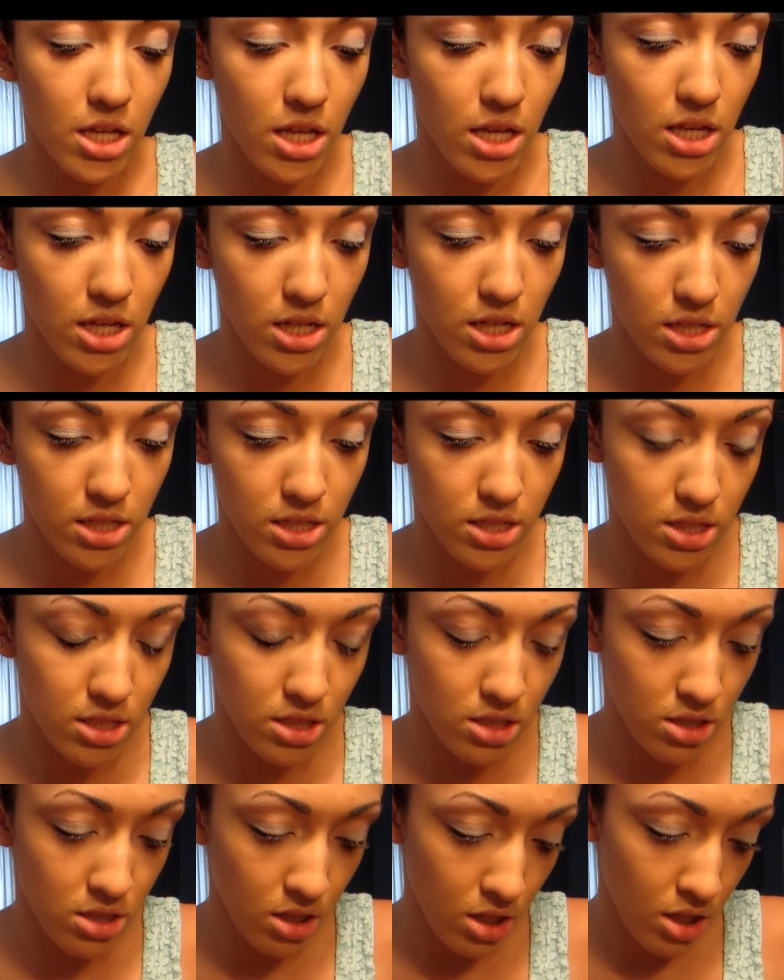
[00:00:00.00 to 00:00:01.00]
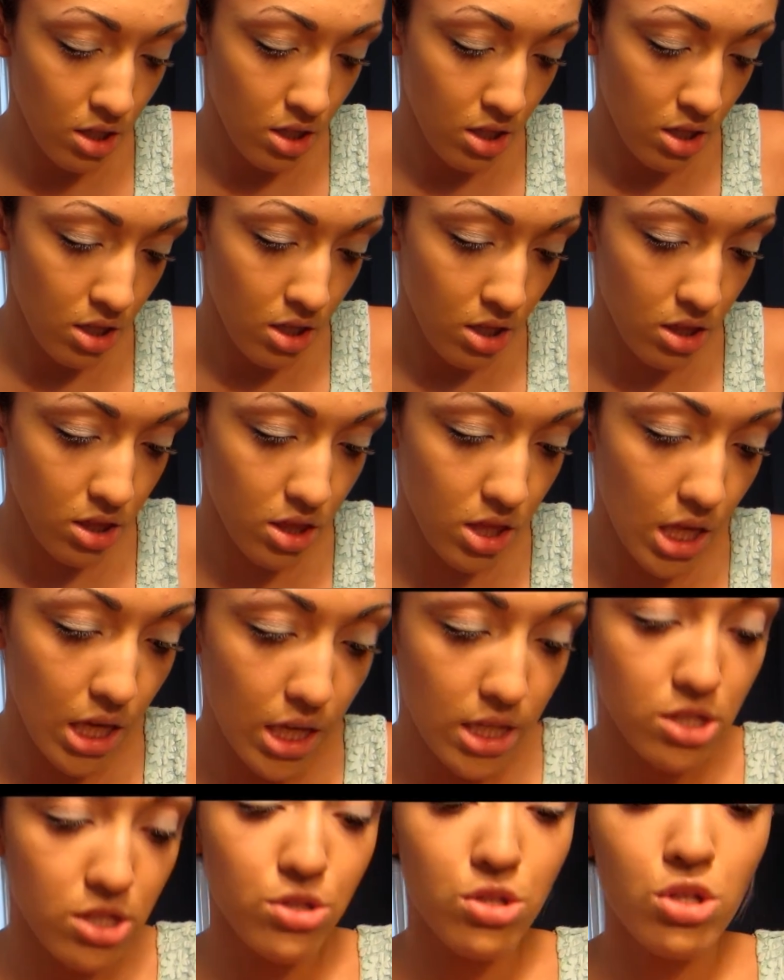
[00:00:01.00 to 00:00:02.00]
is
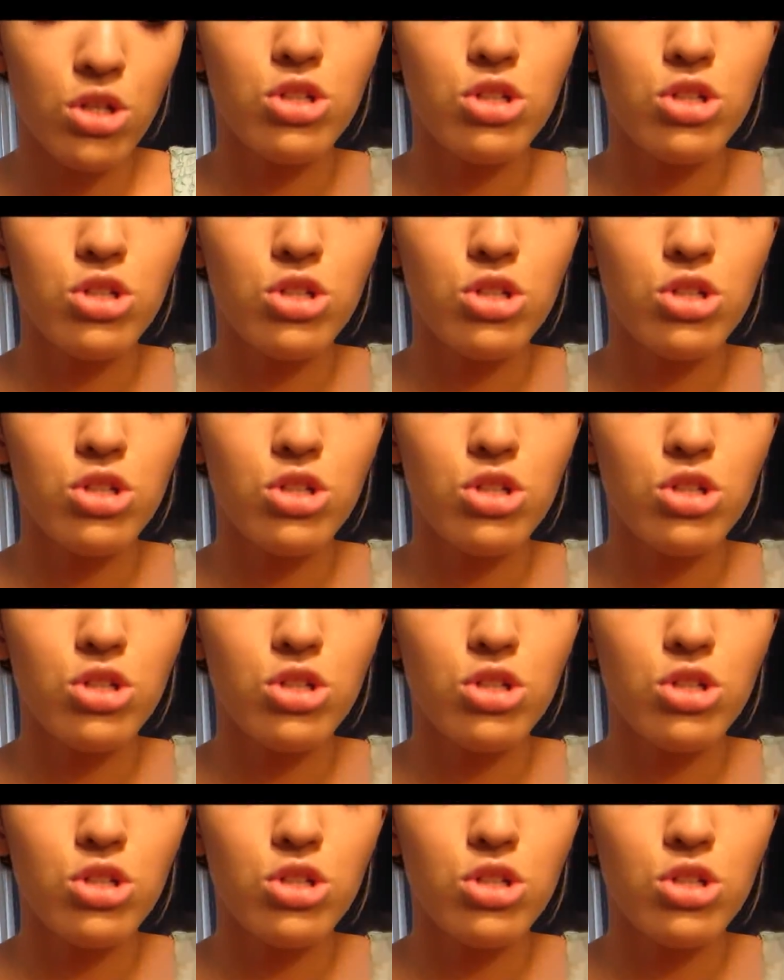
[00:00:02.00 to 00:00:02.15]
this